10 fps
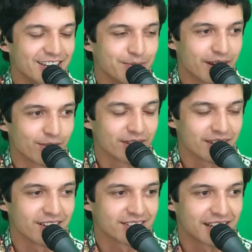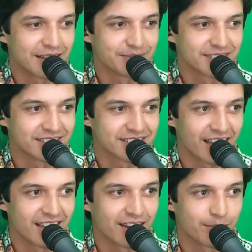had been a really long time since
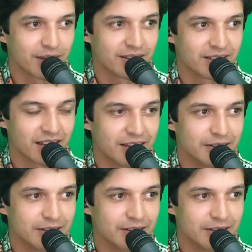I had been